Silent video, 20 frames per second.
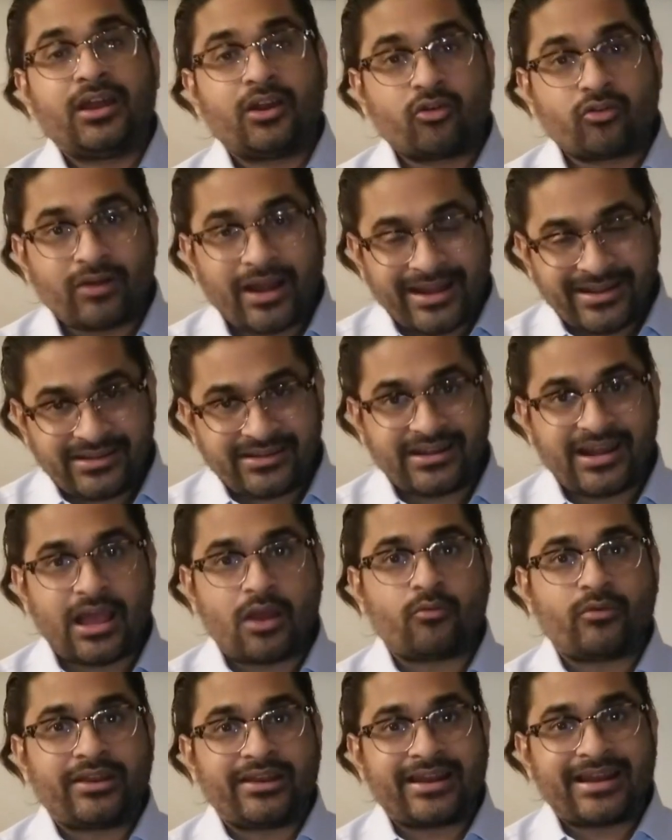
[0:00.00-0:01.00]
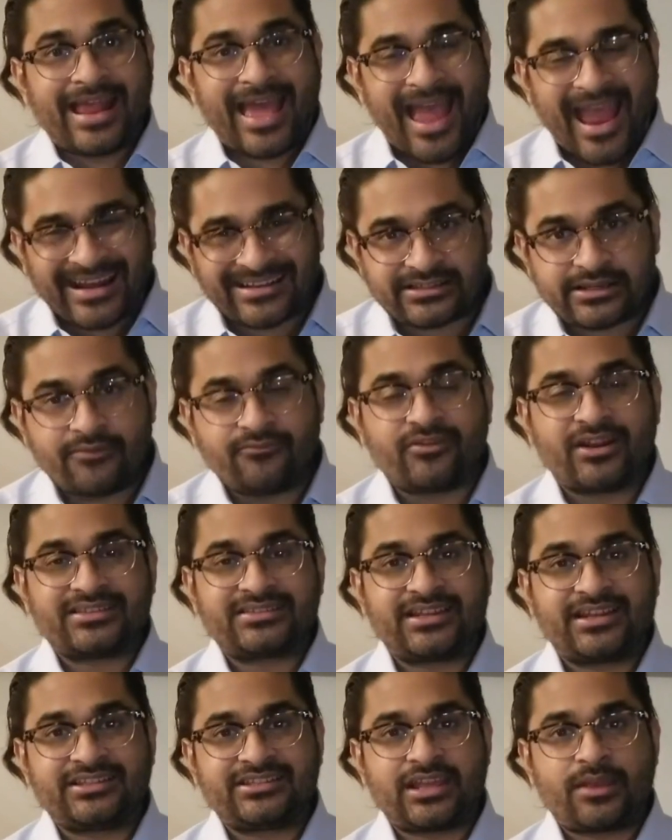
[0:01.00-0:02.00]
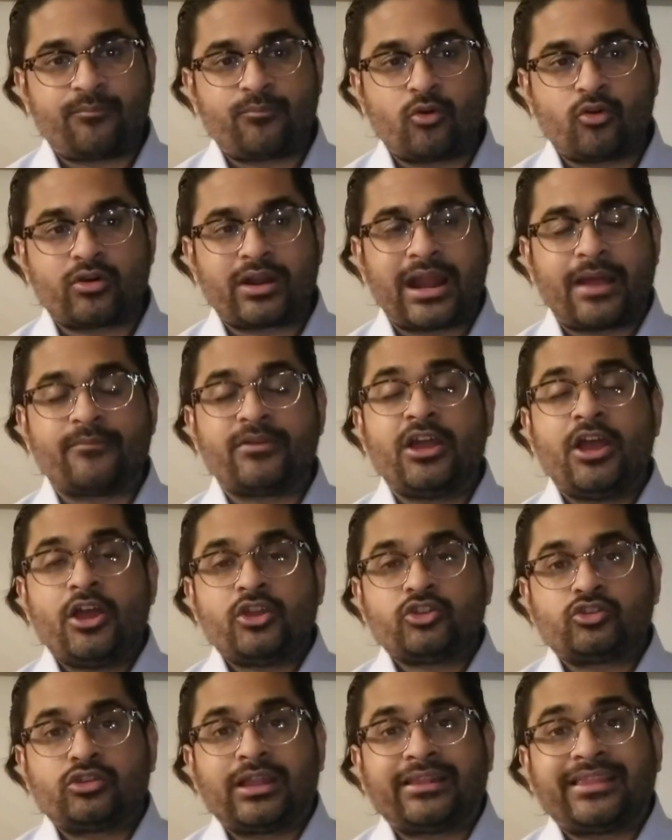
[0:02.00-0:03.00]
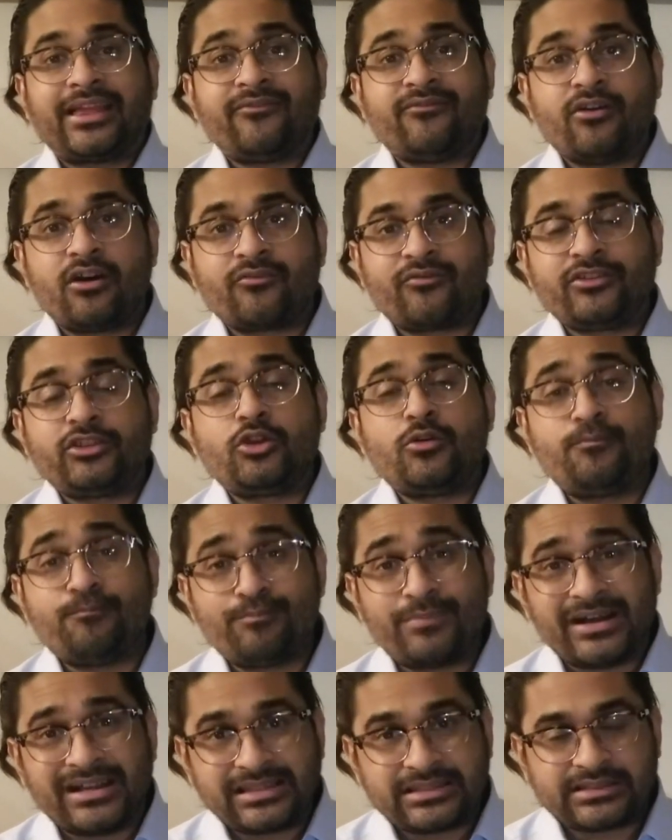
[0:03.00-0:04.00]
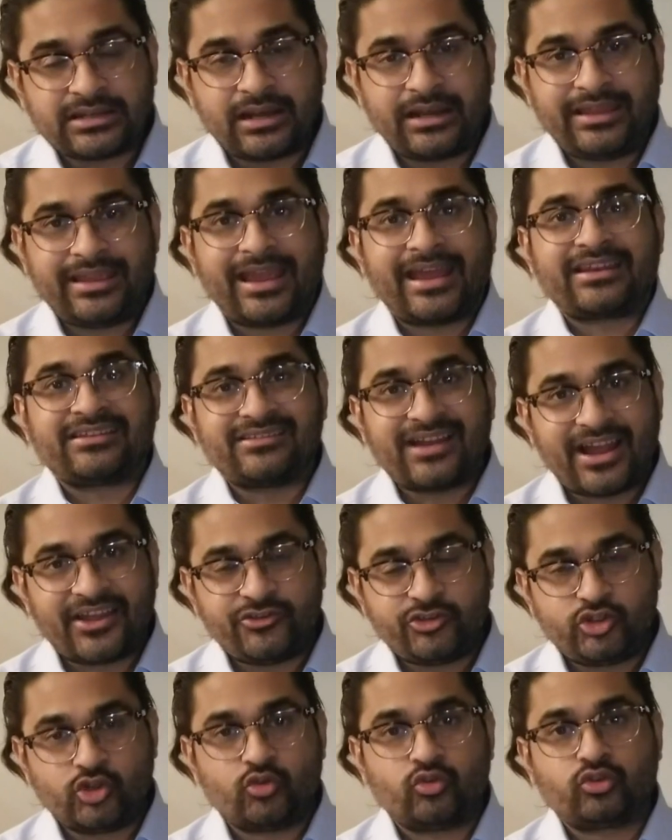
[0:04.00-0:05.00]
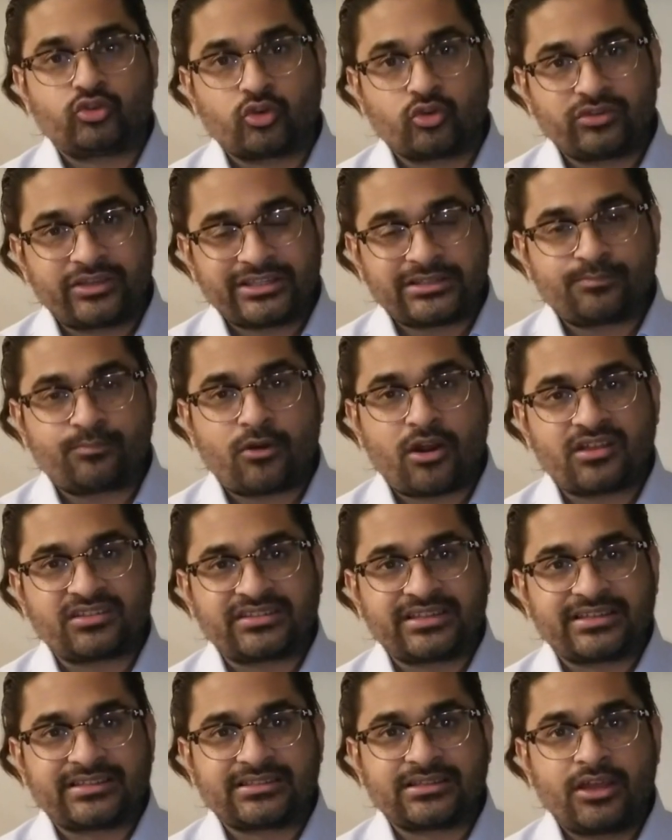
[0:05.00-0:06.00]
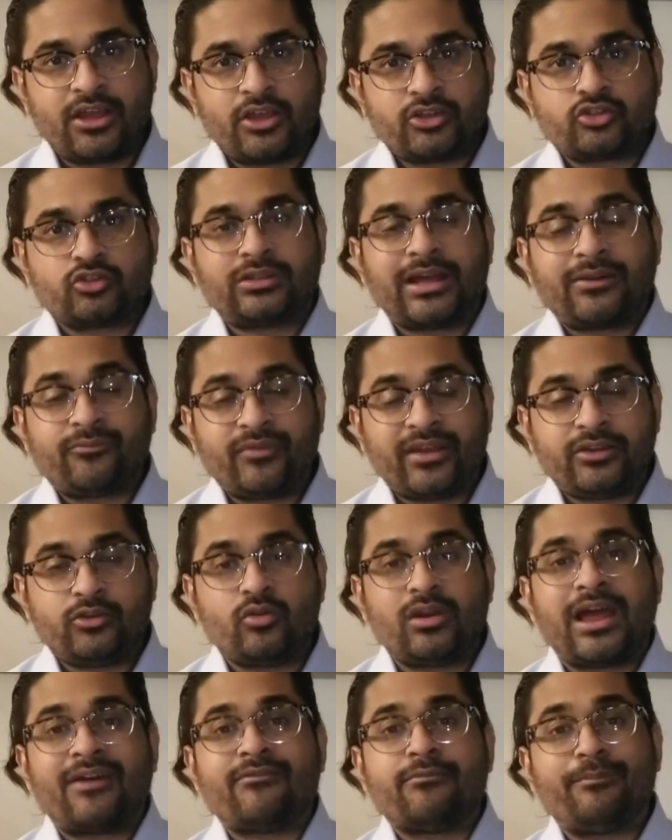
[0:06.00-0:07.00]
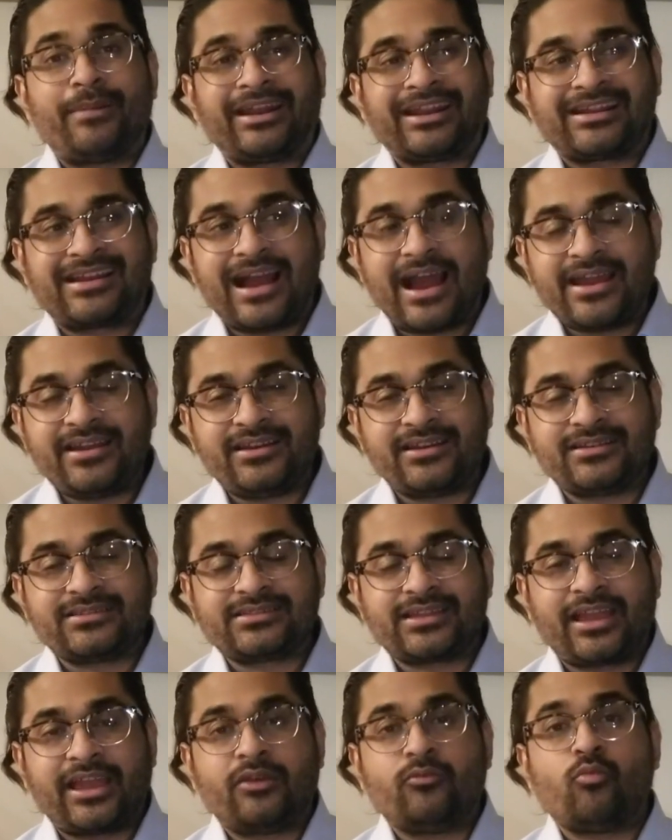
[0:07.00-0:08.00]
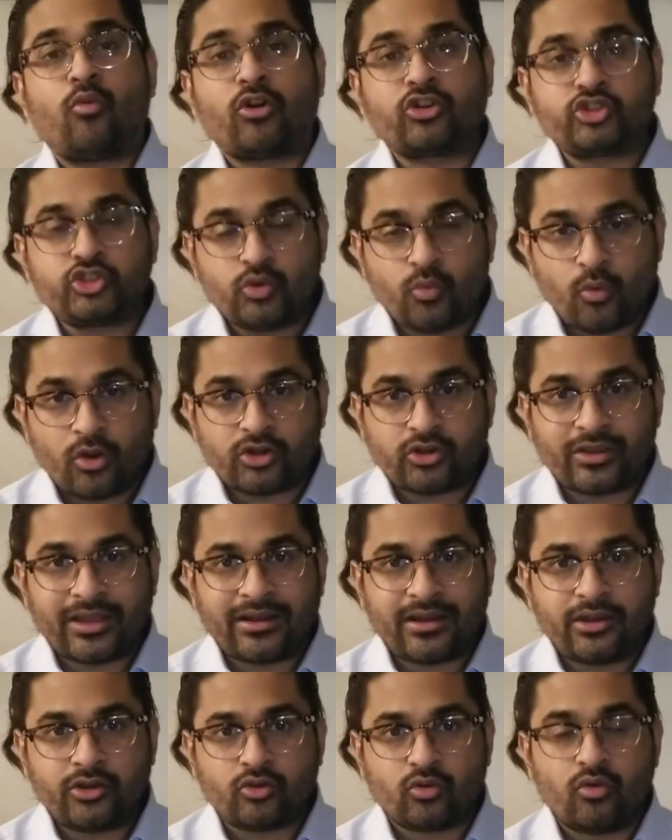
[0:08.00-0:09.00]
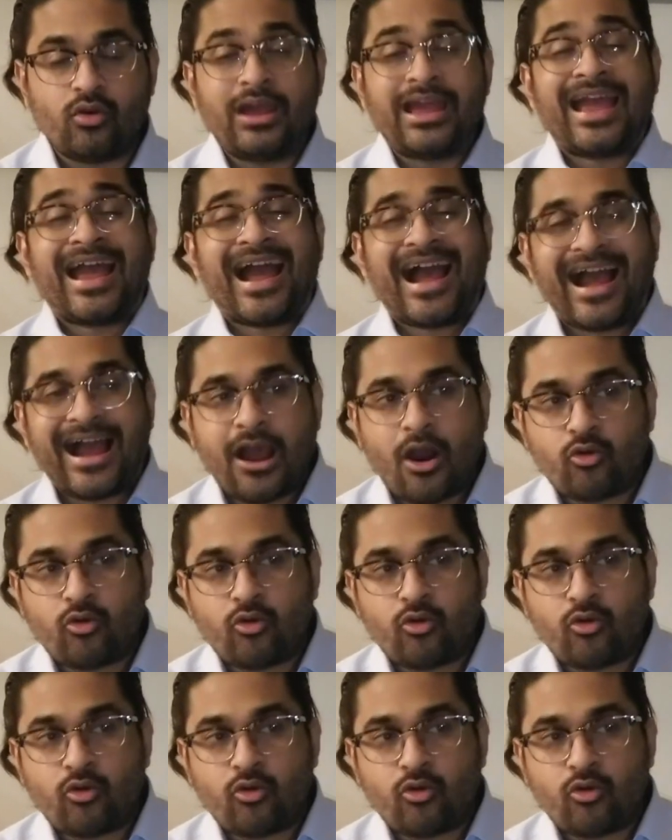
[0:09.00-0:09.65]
right now in an active residency program, so that they work with you personally and guide you through this process. So that way you will have a better guidance in what you want to get into, how